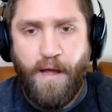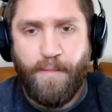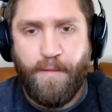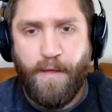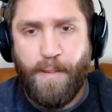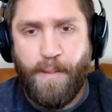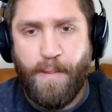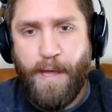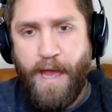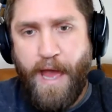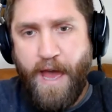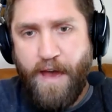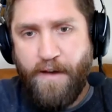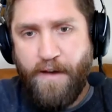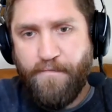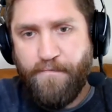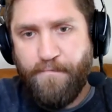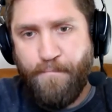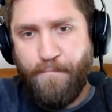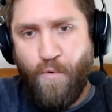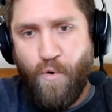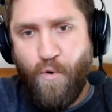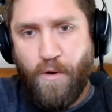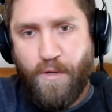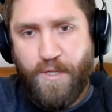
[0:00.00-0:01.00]
then they have
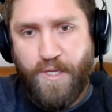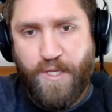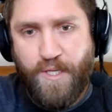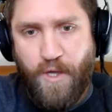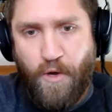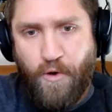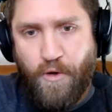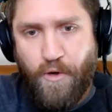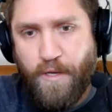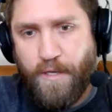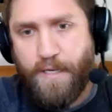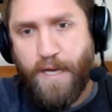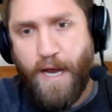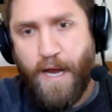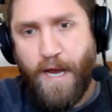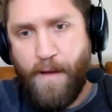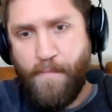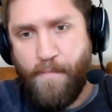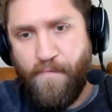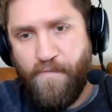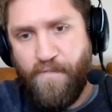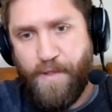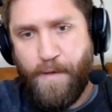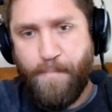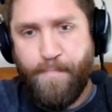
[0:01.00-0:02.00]
more soak
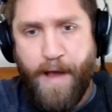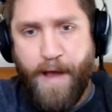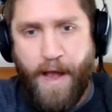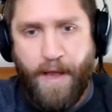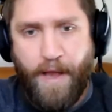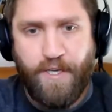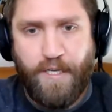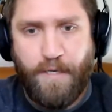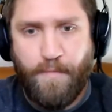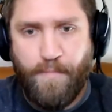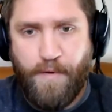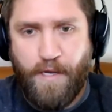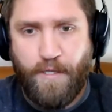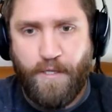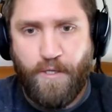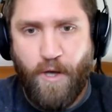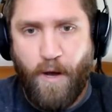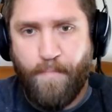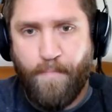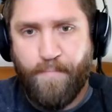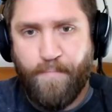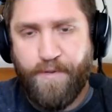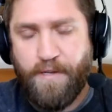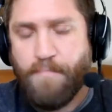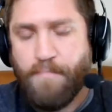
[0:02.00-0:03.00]
time for the patch to be
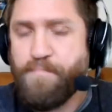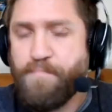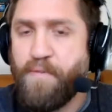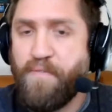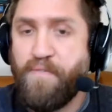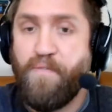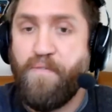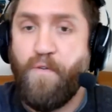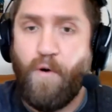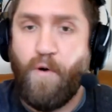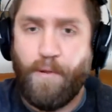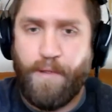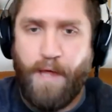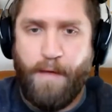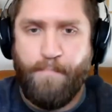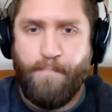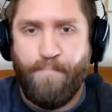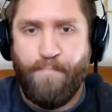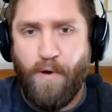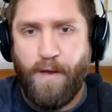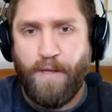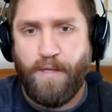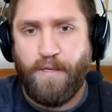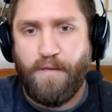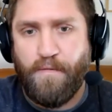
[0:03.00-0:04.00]
adopted before that
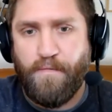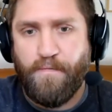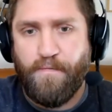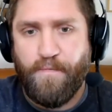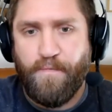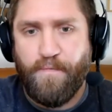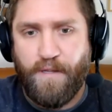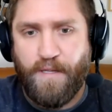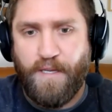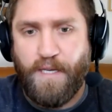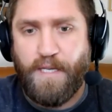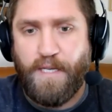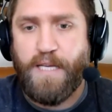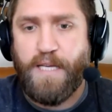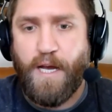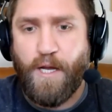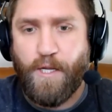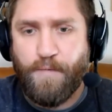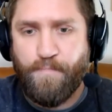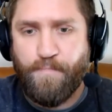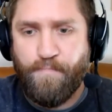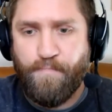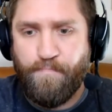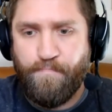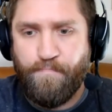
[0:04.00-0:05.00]
point of the details